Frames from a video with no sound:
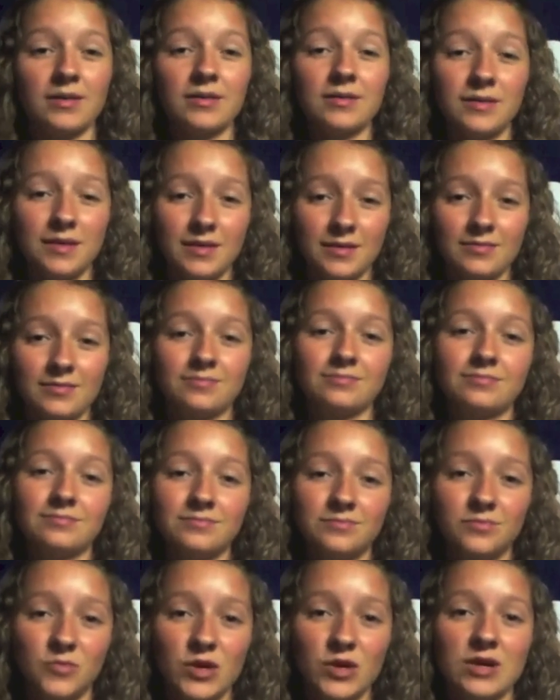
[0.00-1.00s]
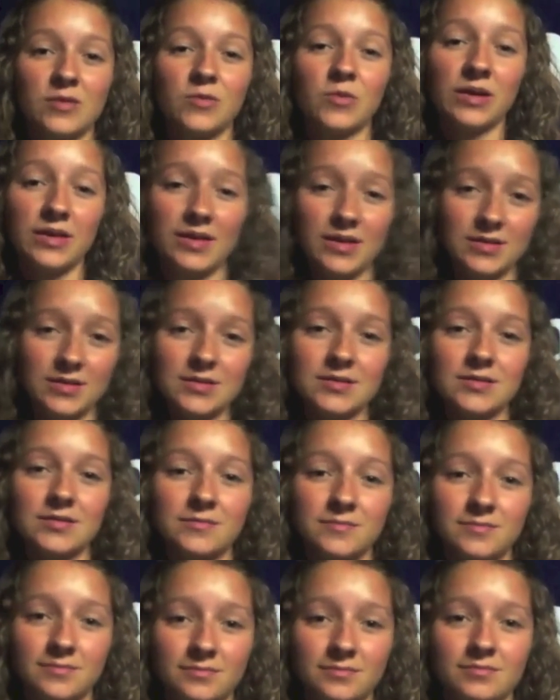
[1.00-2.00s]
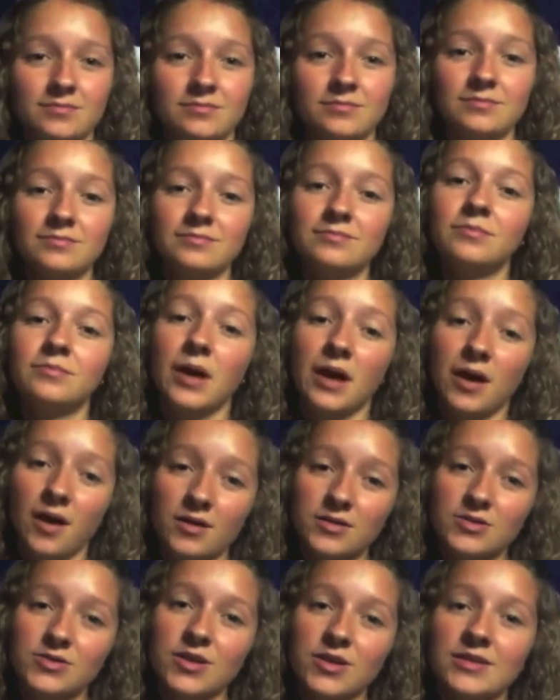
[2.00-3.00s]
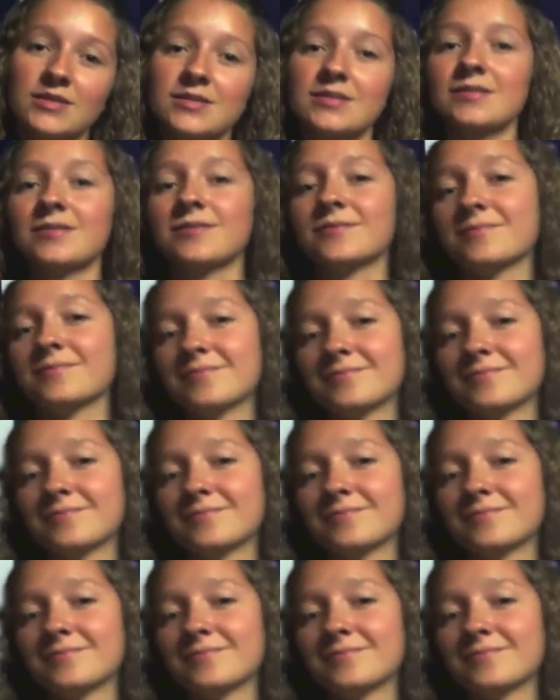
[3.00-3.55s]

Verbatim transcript: and we can win this. By God's grace.